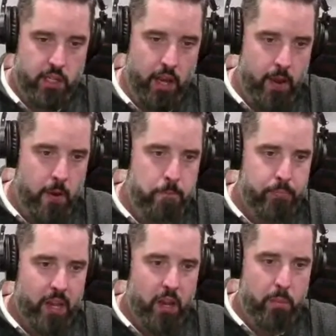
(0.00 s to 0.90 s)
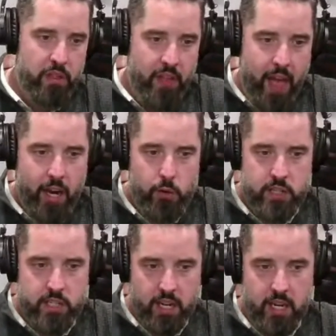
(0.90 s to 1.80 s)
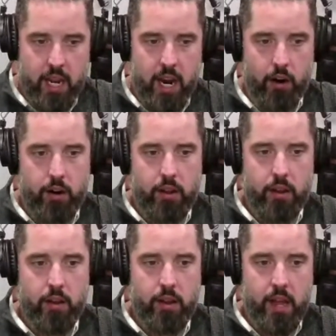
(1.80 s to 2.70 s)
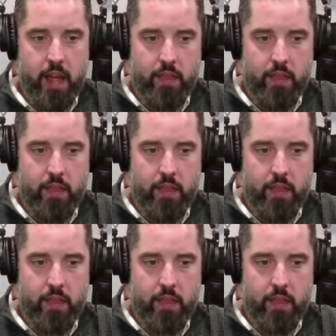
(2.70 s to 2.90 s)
says, Pythagoras declared